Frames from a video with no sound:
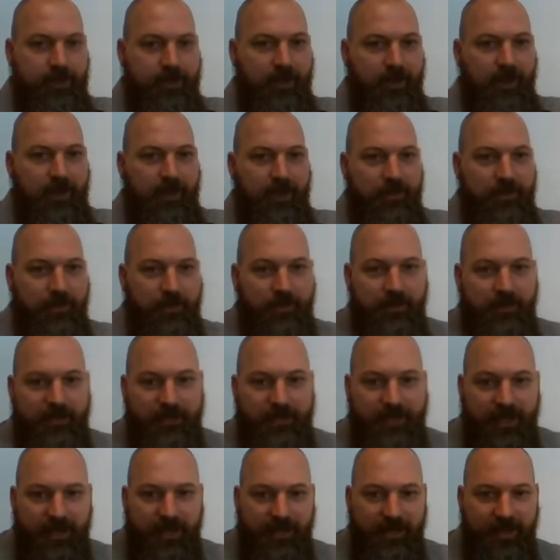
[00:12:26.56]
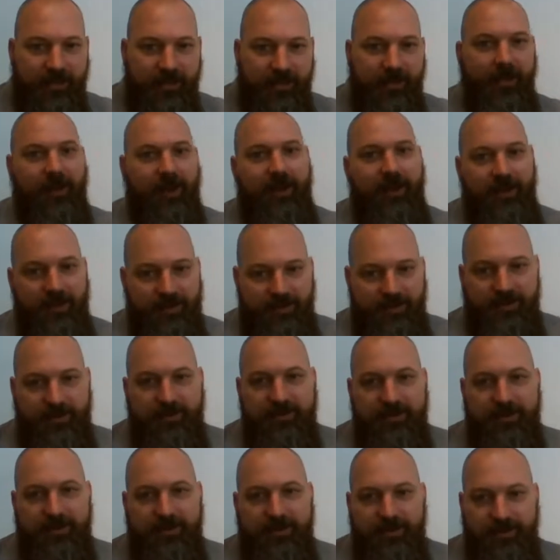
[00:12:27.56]
Go ahead and throw it in the chat. All right,
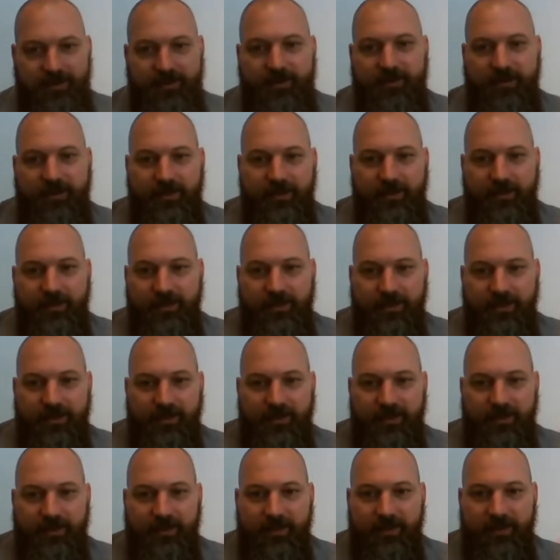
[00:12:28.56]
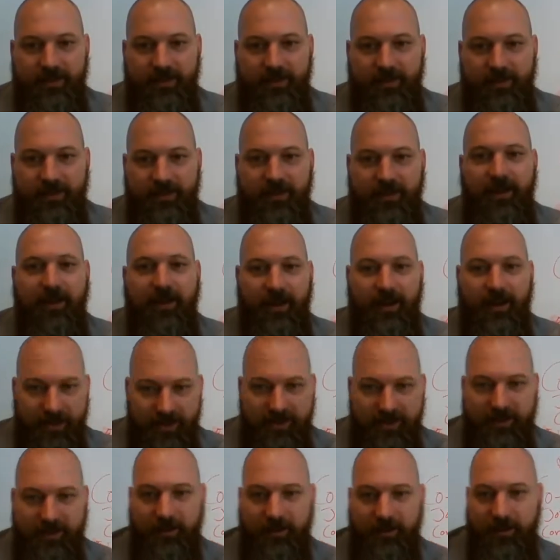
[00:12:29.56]
good deal. All right,
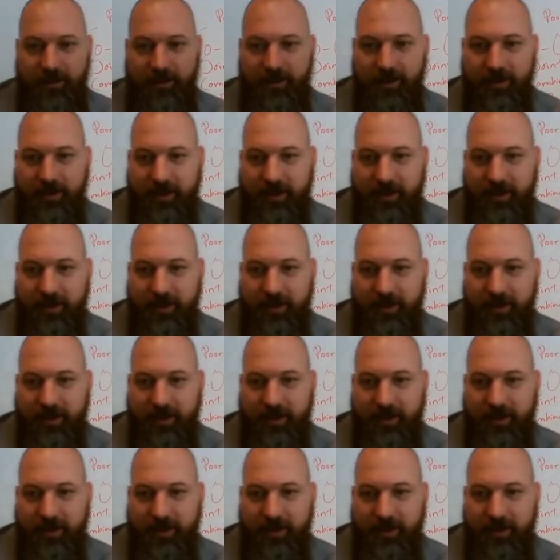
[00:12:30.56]
cool.